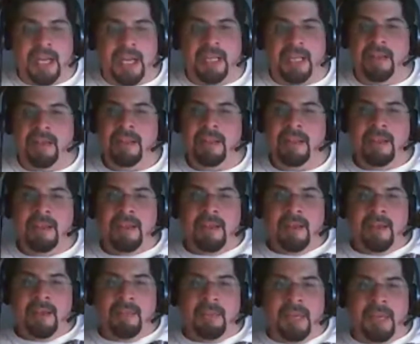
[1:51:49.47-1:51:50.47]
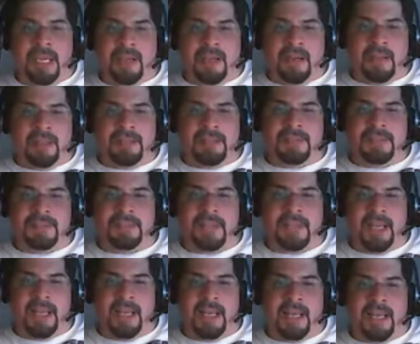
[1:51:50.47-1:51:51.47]
it because
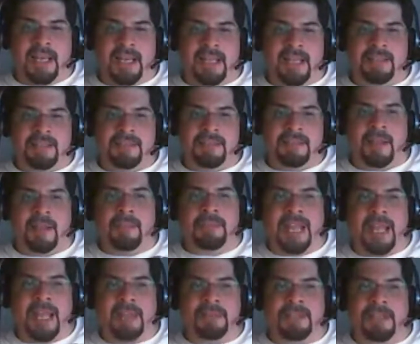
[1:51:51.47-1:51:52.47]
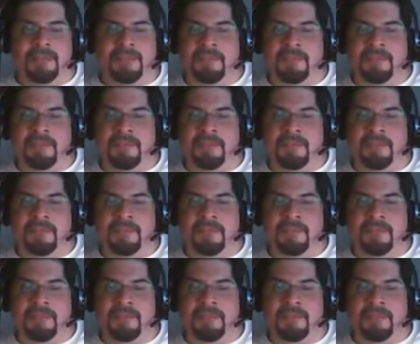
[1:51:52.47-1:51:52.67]
sometimes it